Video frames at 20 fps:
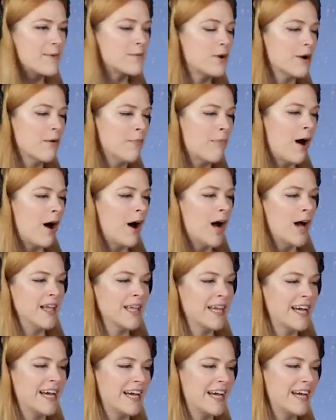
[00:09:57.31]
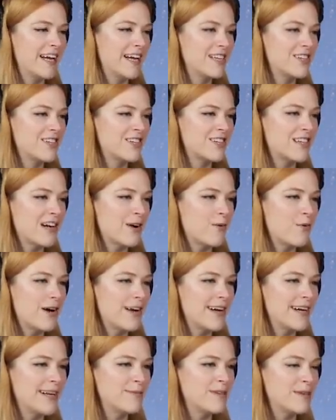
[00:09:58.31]
more polished. I
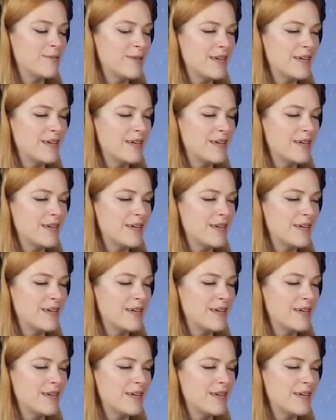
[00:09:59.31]
wanted him to